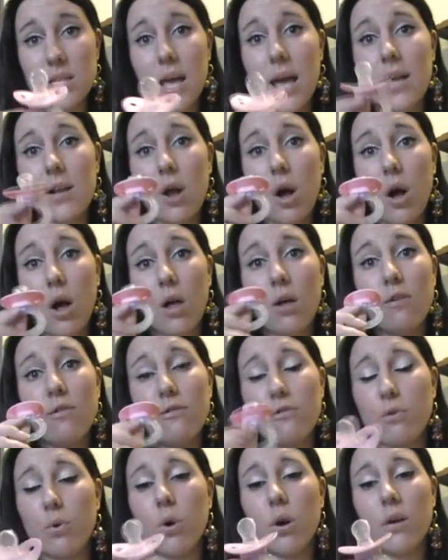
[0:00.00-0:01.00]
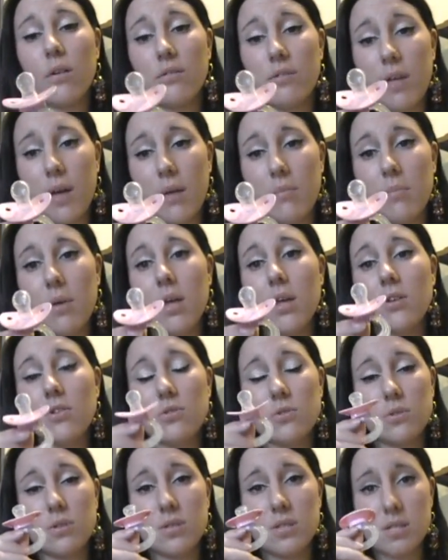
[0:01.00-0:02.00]
and all 4 of them
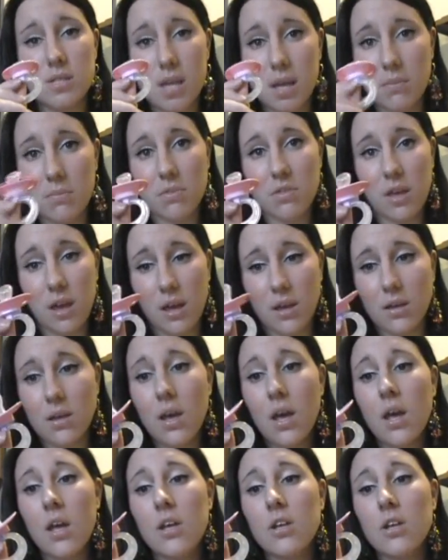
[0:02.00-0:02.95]
do the same thing.